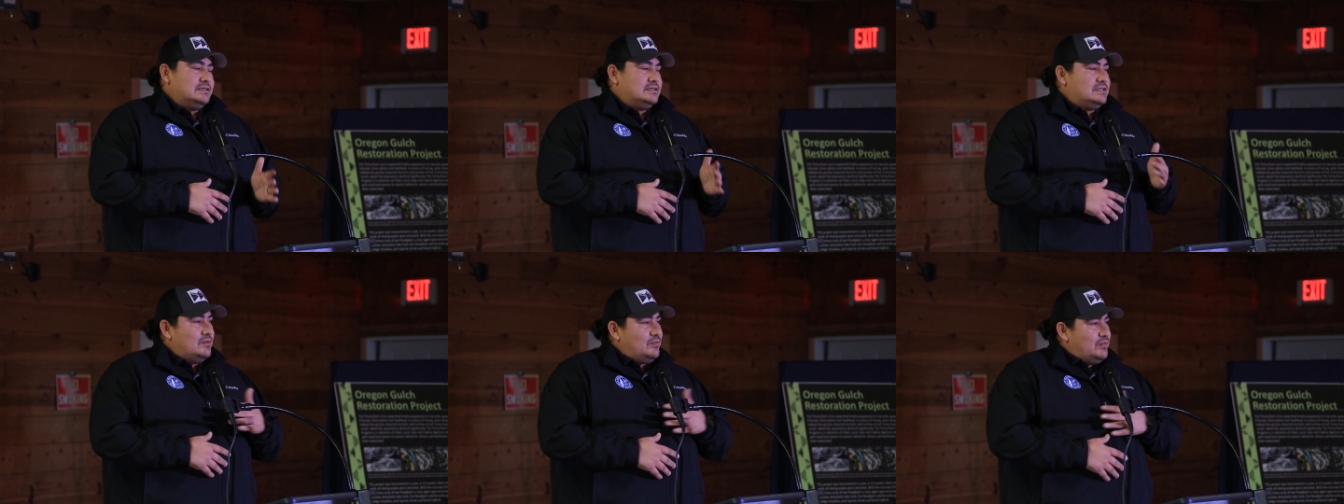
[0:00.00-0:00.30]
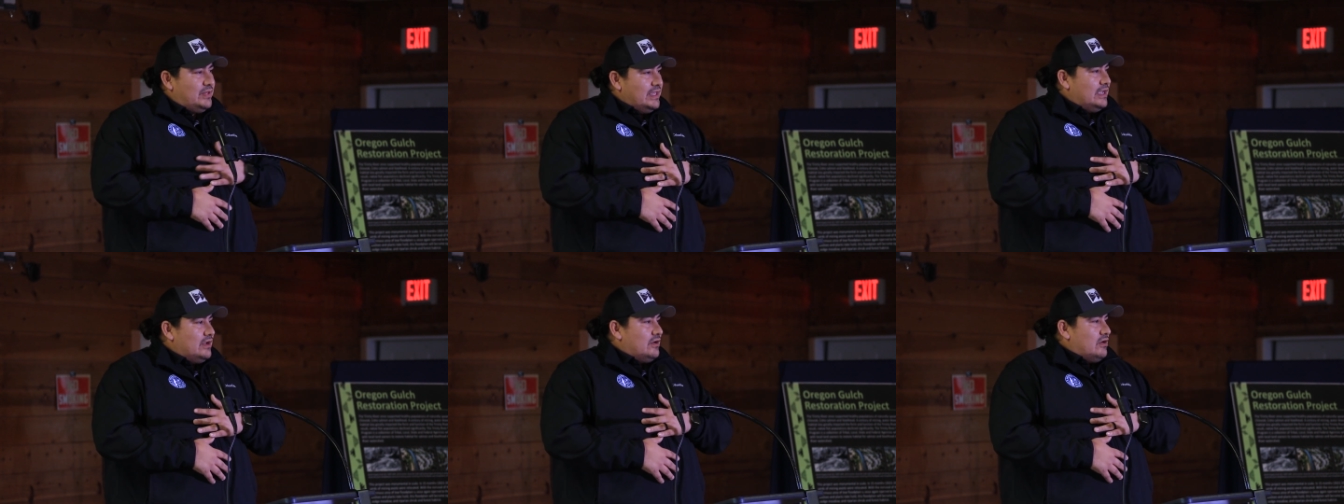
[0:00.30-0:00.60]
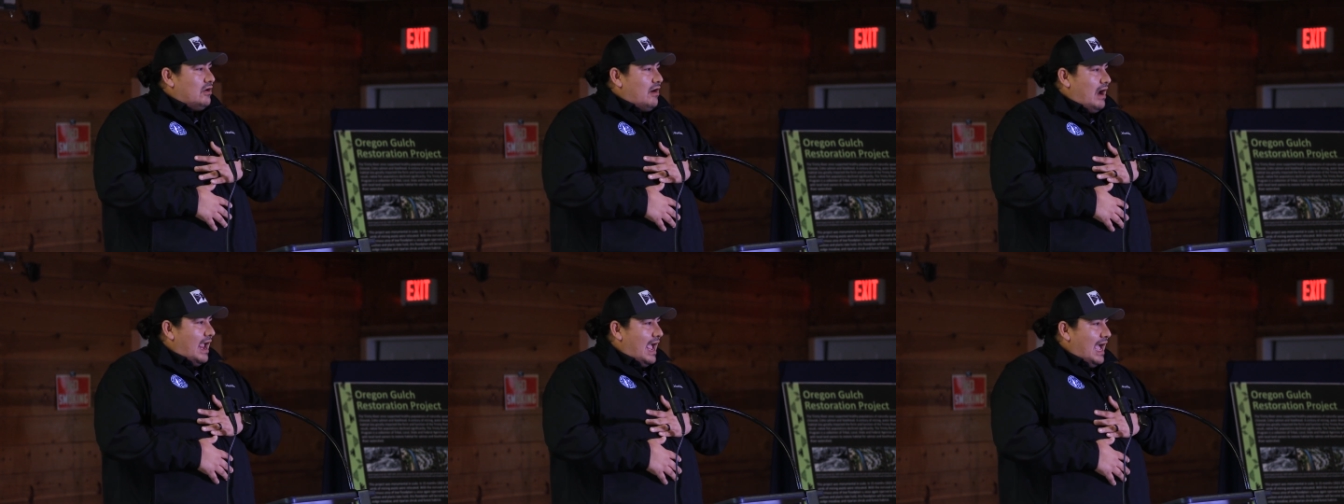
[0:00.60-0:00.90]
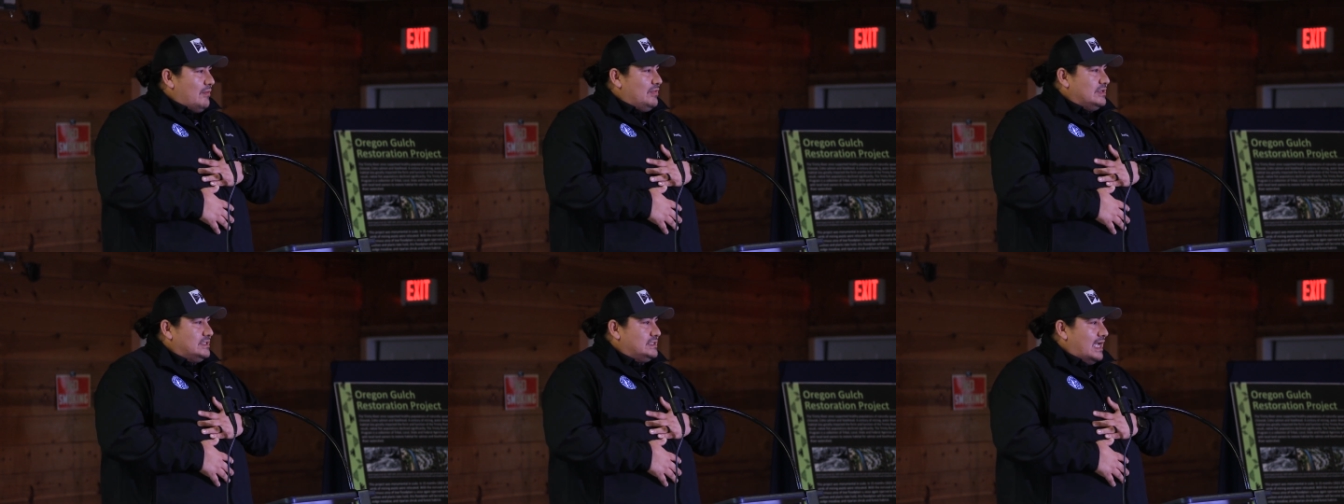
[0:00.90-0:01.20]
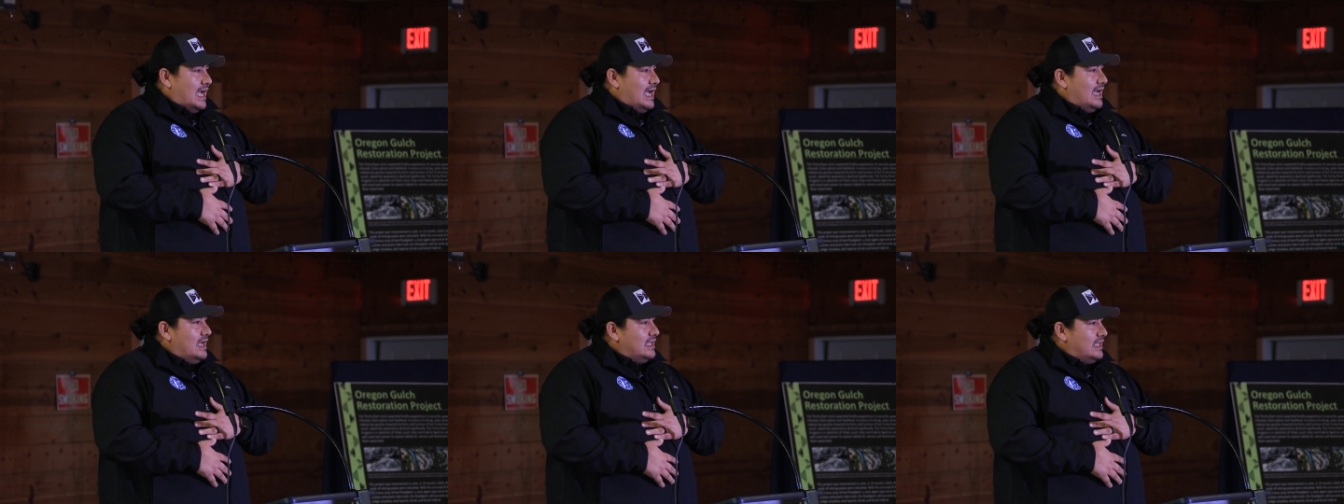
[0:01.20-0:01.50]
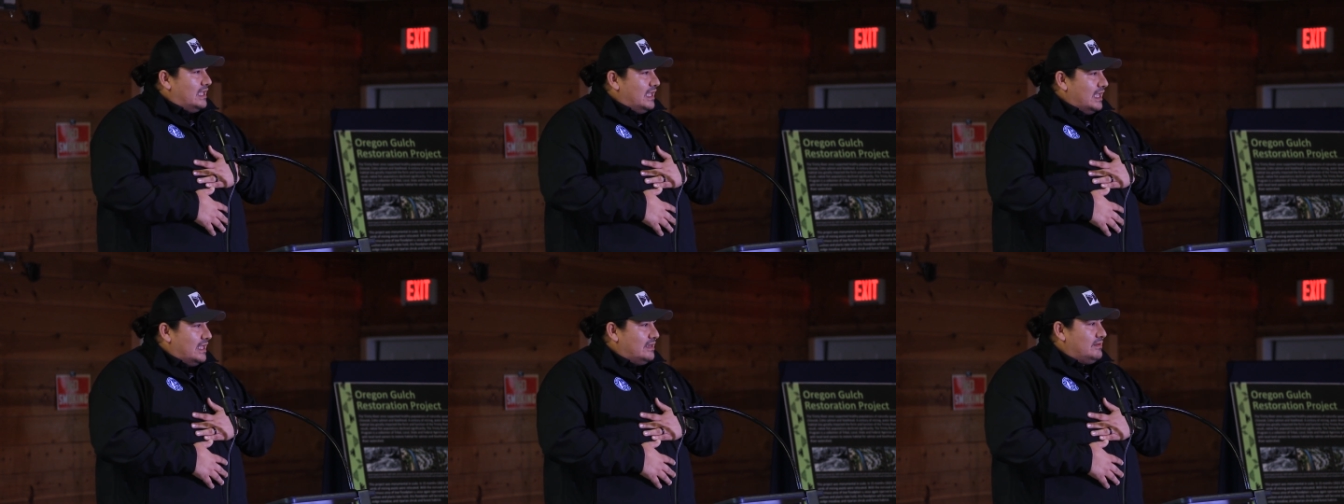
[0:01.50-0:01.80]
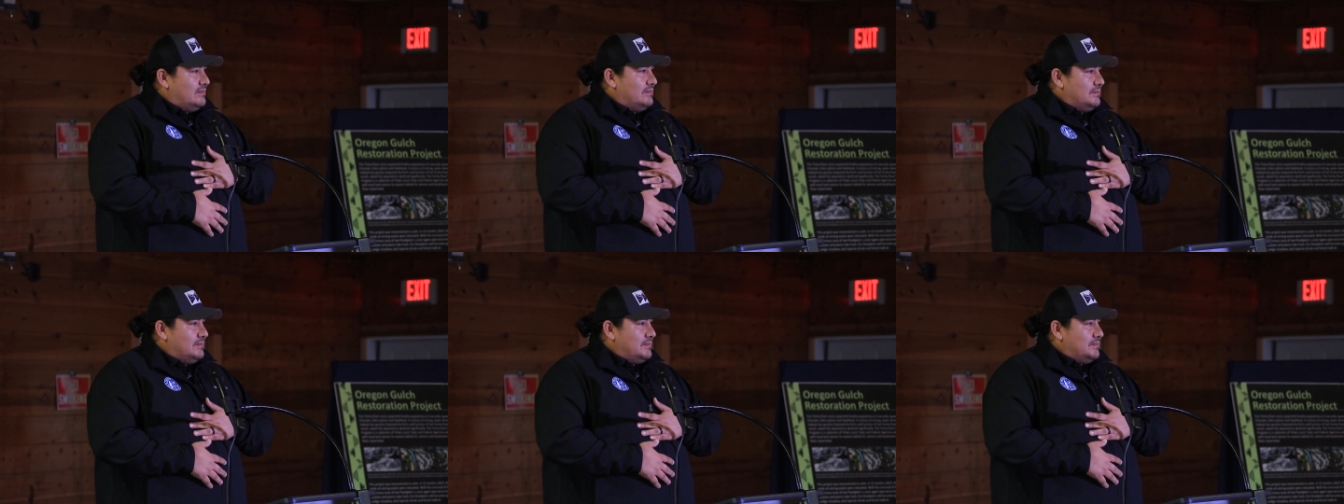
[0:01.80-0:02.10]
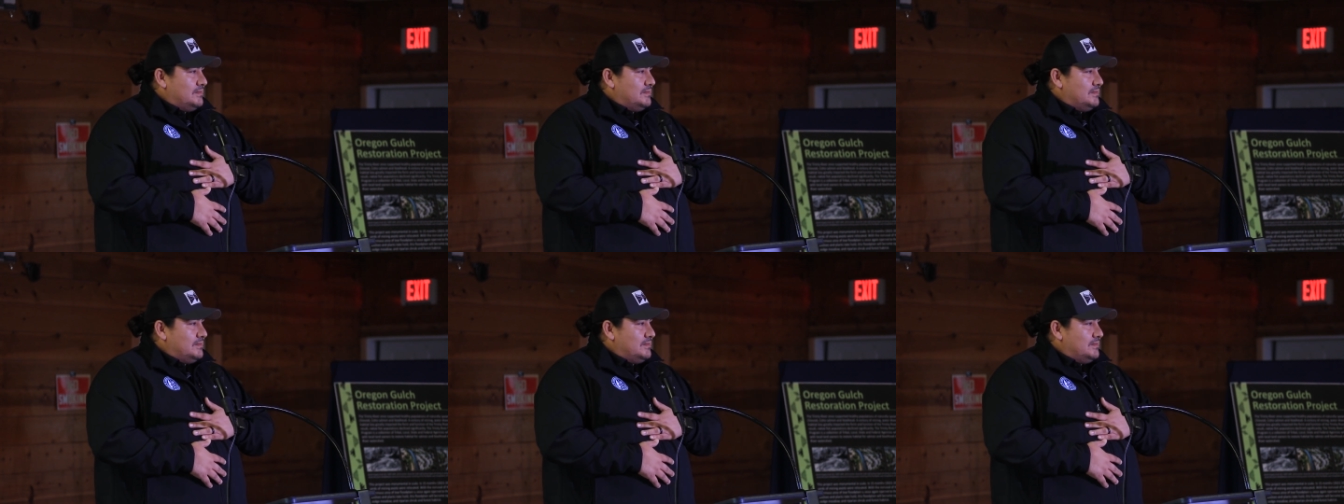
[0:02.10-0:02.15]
to be in our habitat again.